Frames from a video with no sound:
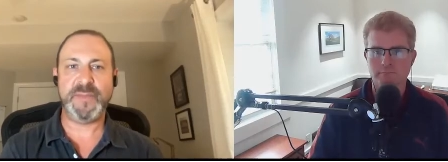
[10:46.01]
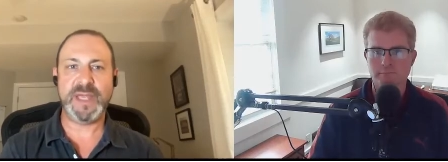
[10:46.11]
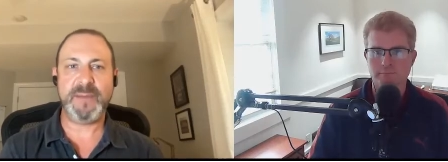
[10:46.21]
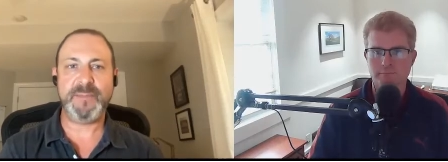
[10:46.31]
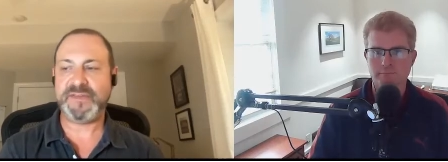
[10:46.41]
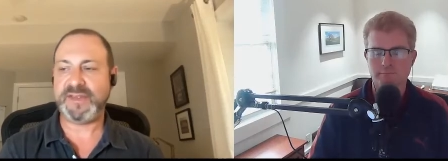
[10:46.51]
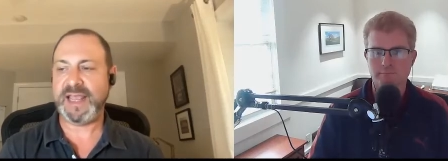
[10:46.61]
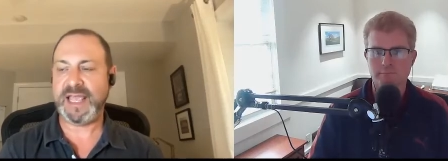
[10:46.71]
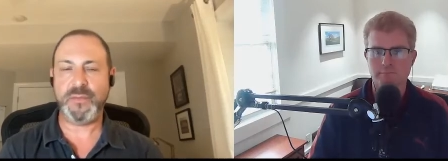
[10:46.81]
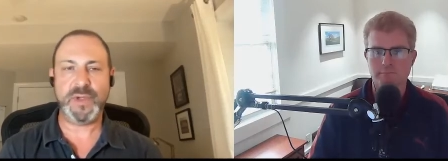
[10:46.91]
Speaker 1: called me up and said,
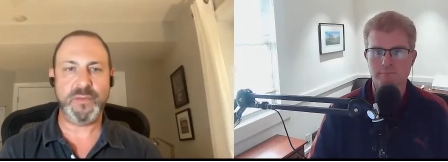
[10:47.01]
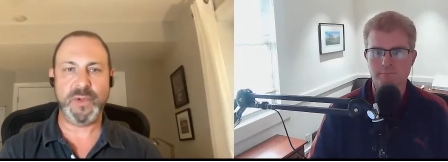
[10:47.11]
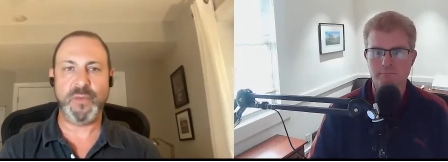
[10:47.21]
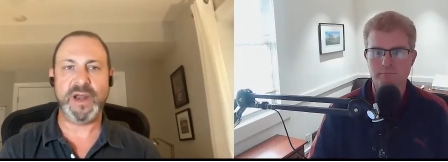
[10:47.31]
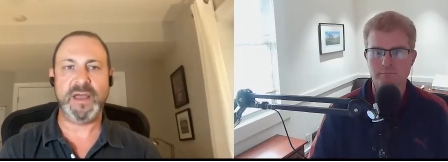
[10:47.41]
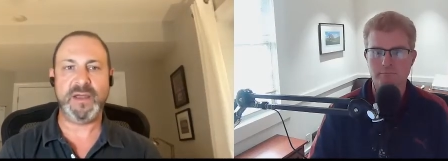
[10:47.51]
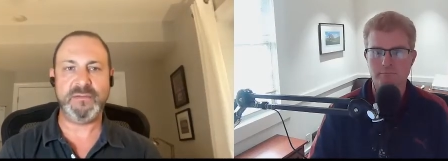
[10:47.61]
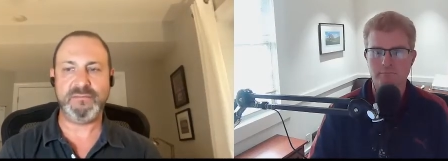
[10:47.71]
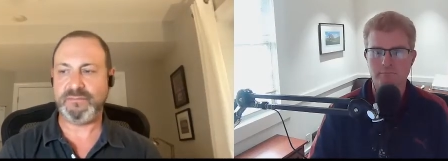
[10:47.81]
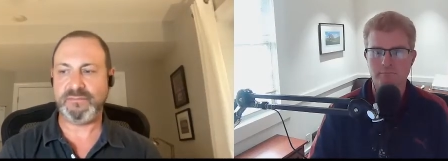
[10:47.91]
hey, we, we want
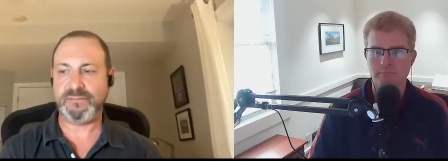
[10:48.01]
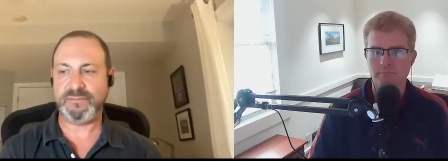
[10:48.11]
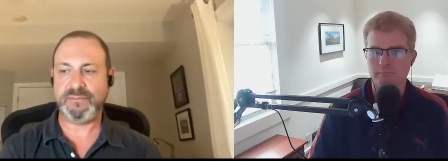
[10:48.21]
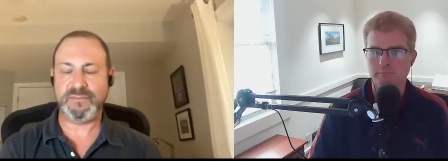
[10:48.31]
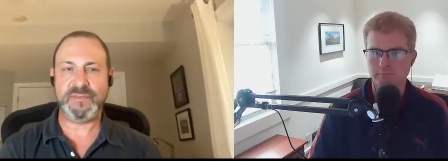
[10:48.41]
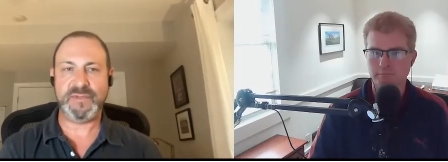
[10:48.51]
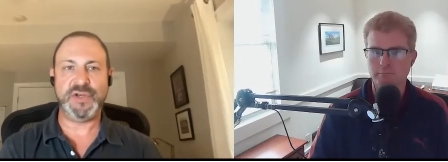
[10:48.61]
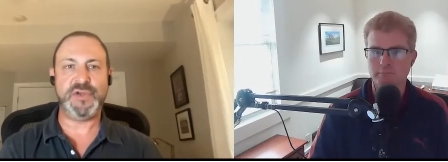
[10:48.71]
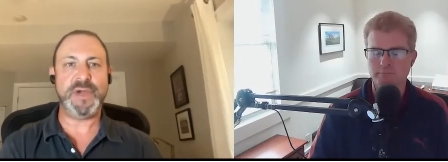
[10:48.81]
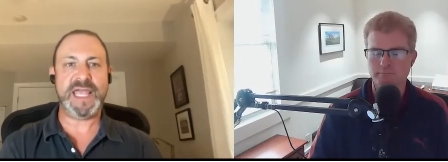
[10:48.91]
to
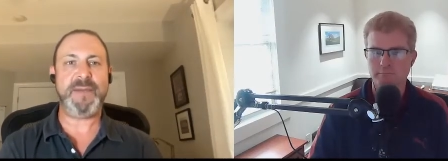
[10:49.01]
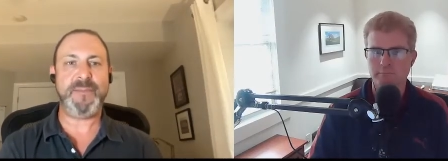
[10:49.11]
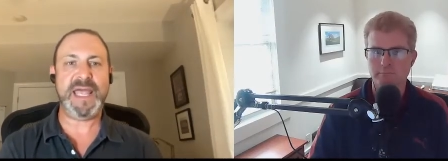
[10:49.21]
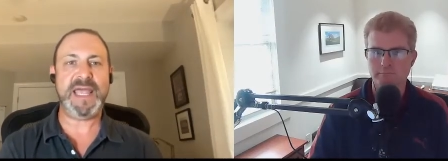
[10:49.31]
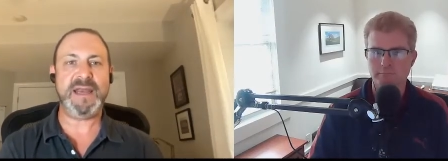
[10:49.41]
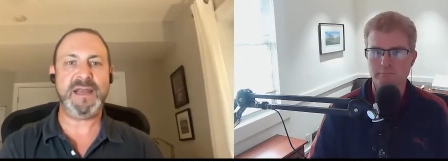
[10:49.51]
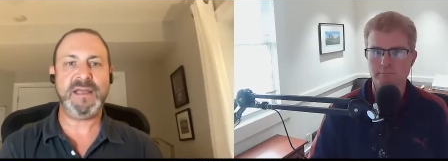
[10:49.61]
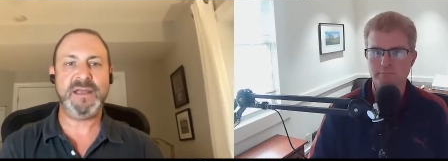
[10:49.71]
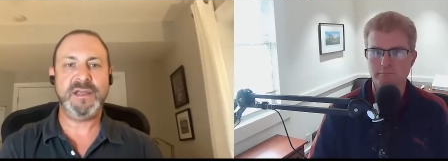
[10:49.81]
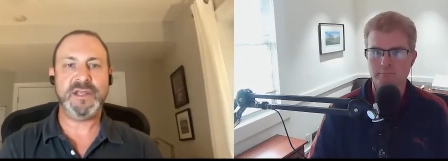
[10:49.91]
do a campaign.
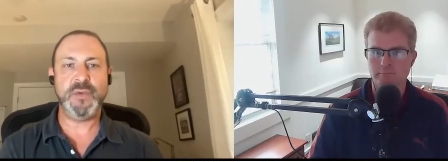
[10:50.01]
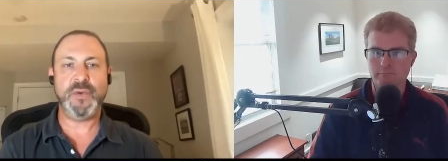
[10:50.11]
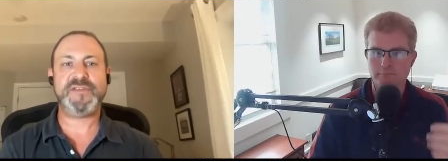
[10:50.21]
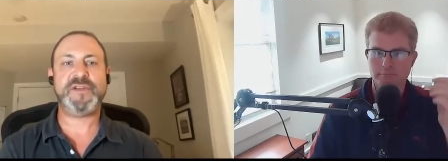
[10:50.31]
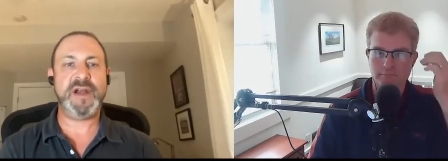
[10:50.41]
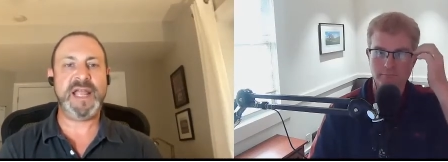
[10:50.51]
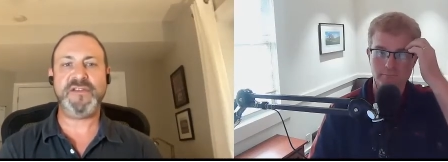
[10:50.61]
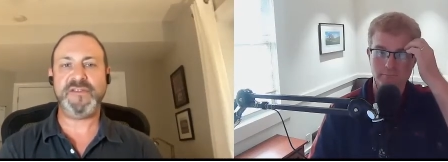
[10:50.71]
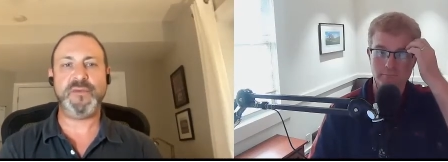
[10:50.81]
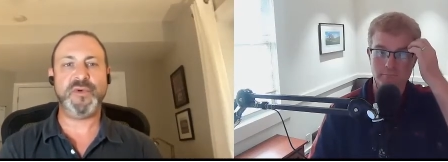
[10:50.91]
You want to start an
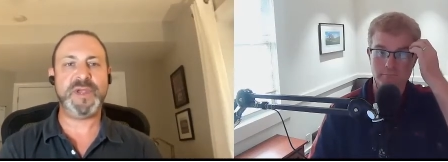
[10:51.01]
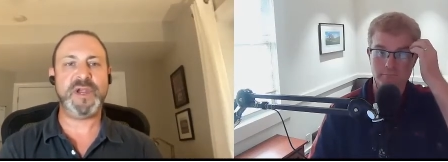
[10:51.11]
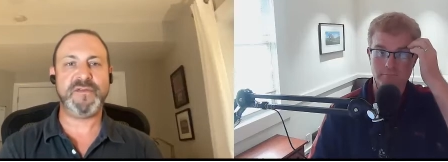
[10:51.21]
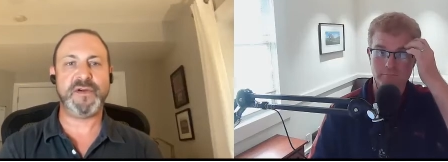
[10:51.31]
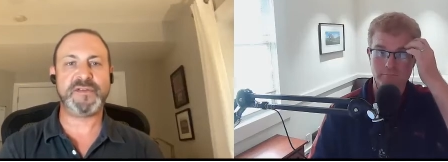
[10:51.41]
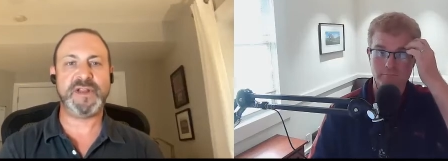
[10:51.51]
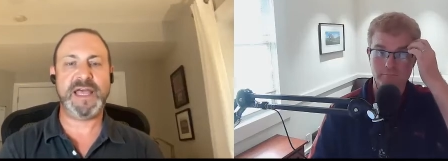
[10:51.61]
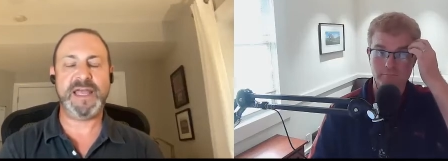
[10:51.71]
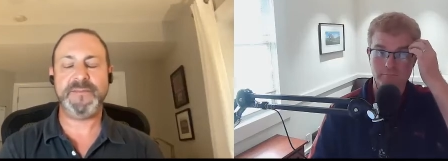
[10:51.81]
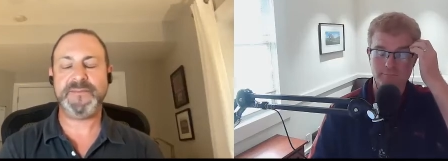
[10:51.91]
agency? We'll be your first
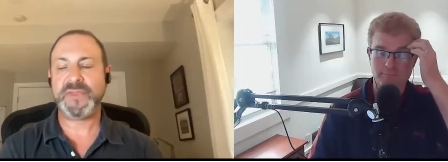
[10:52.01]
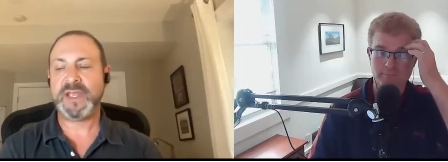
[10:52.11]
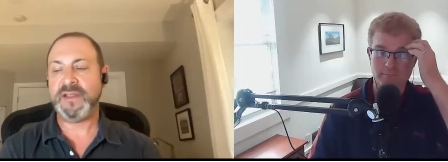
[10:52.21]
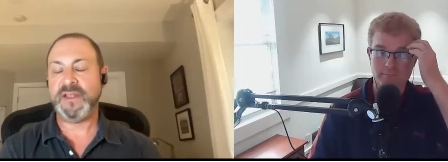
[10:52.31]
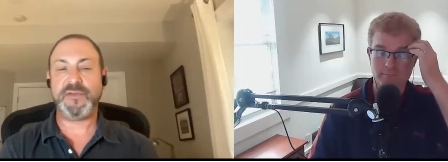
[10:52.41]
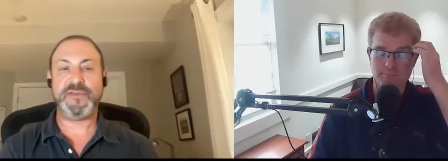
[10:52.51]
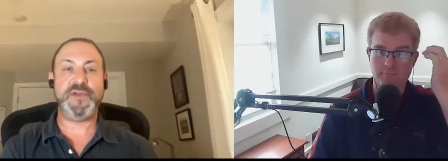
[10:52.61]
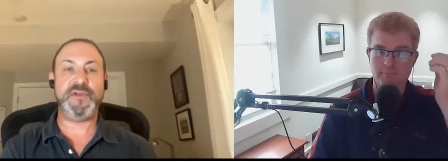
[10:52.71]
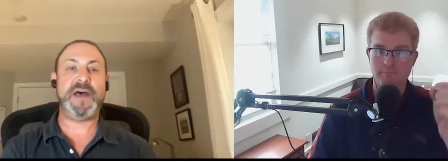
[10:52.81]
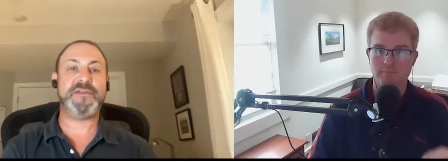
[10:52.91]
client. This was
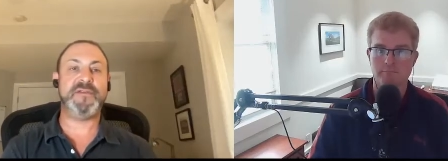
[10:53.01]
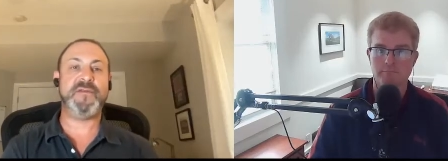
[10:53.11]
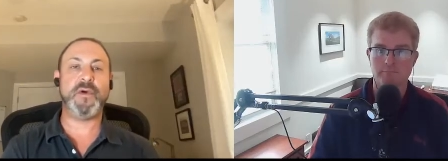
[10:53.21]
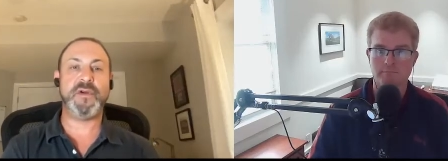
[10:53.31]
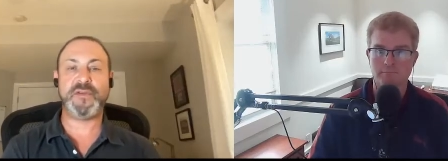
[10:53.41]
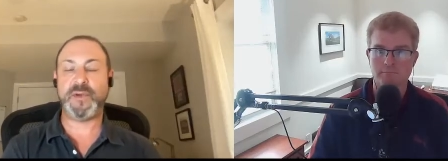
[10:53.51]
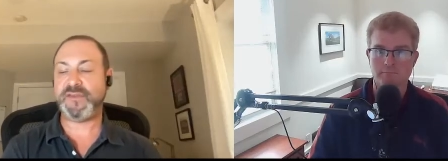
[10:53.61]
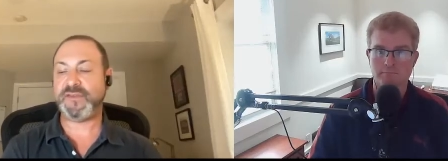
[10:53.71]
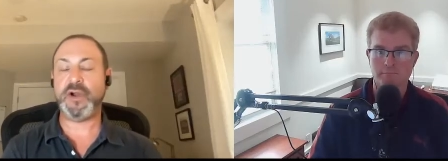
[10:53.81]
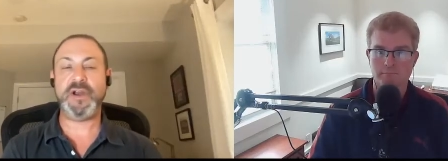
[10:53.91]
two thousand four. So I
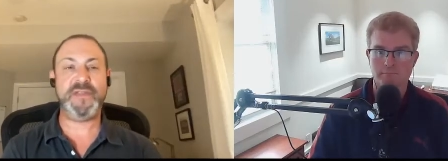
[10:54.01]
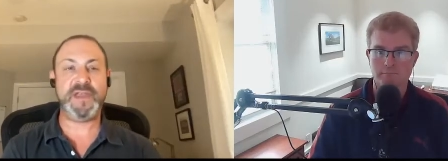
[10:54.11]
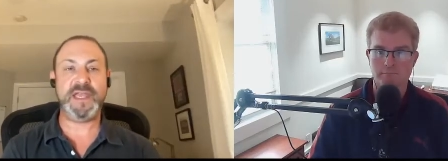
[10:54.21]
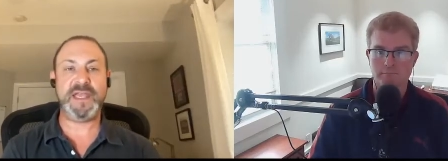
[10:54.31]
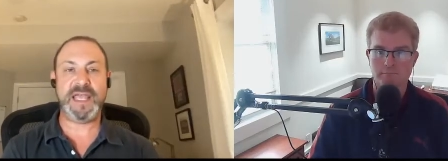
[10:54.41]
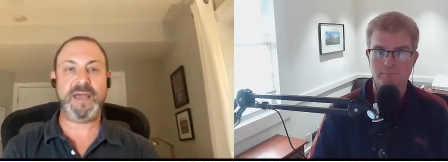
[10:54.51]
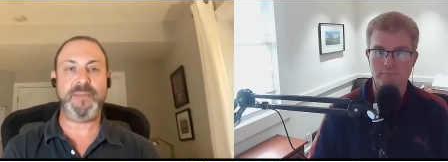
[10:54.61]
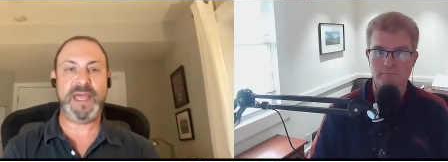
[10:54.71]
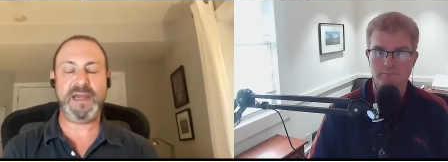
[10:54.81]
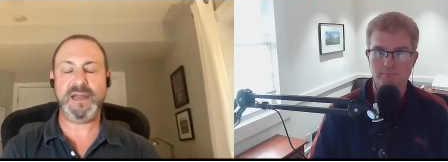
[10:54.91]
started the
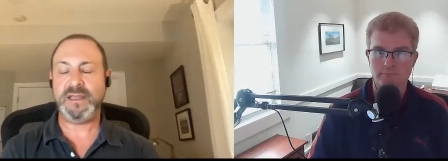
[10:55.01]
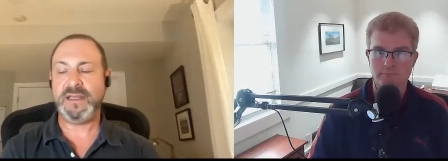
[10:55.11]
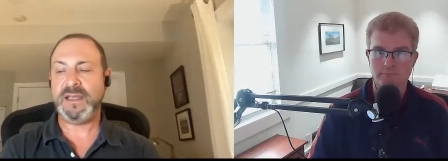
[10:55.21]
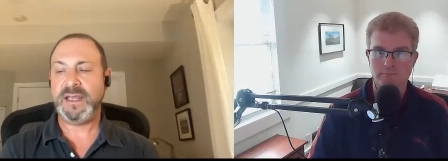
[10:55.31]
campaign,